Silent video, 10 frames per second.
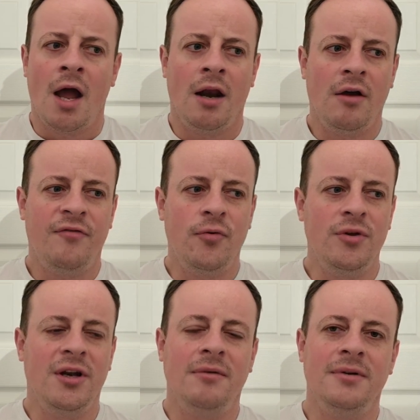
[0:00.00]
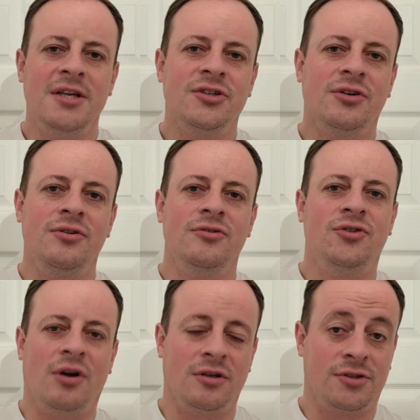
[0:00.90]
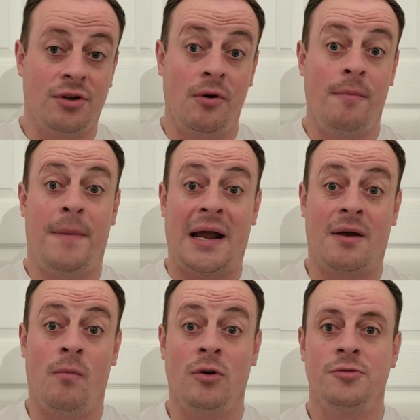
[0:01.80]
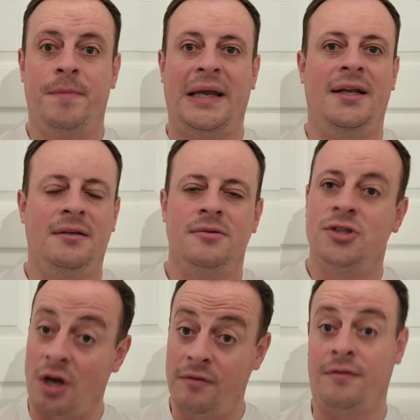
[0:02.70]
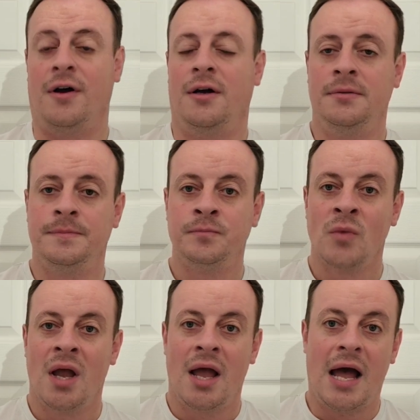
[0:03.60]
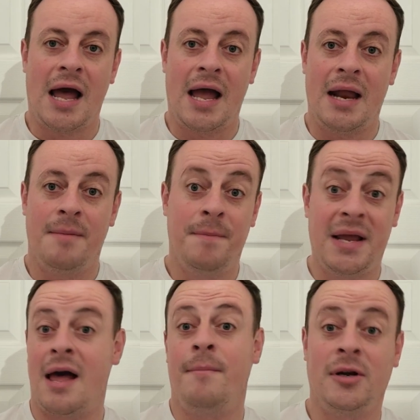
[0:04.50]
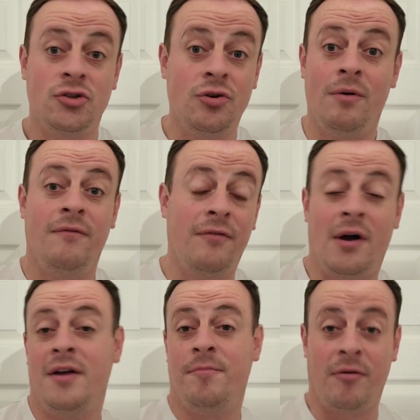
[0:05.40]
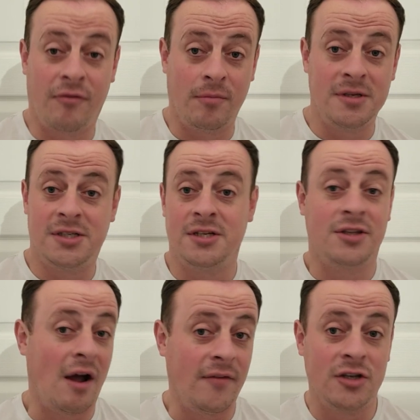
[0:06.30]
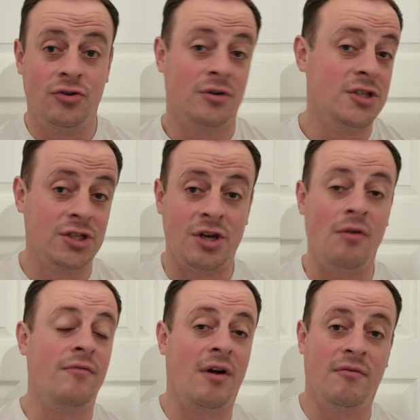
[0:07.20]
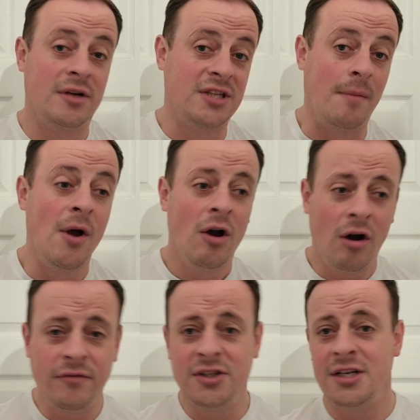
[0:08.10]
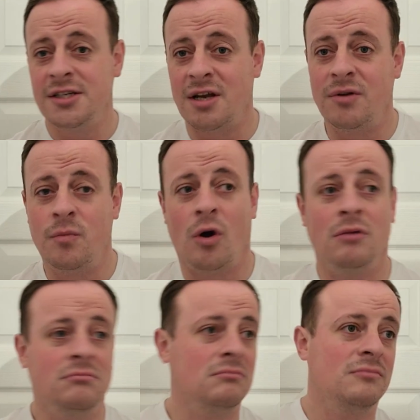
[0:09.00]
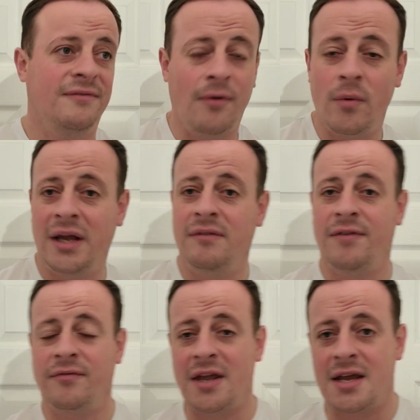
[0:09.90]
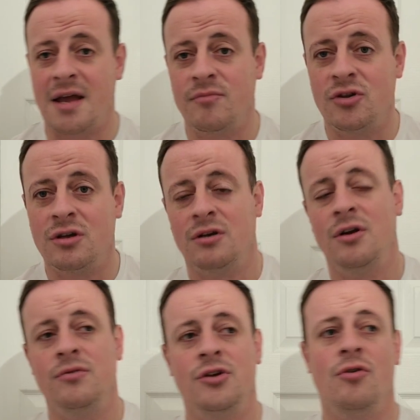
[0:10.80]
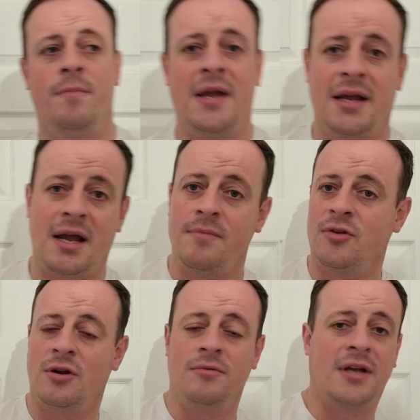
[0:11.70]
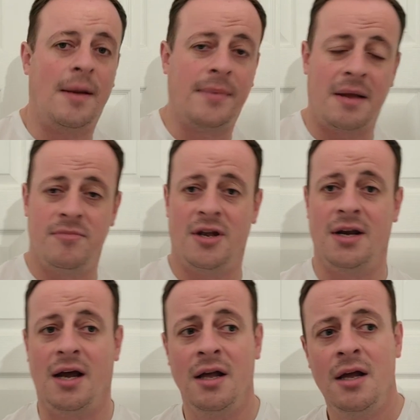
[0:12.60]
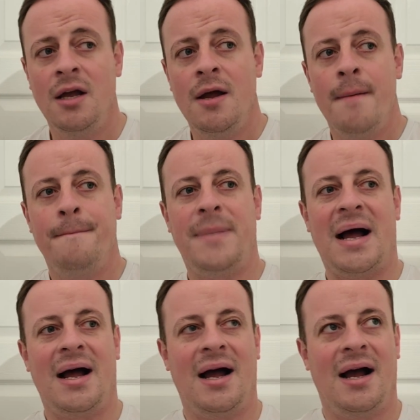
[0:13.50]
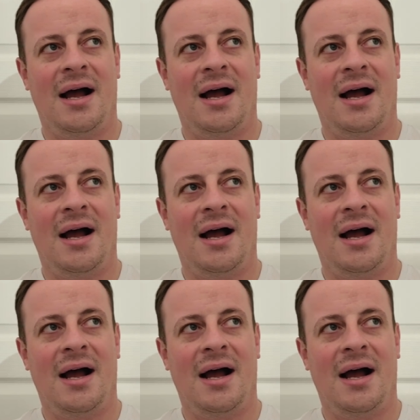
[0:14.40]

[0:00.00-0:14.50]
I thought, you know, it's a good chance to look back on what's been so far and pick out my top 5 performances that I've enjoyed so far of West Ham. Obviously there's only, what, 14, 15 games, include the European games, include the cup games in there. But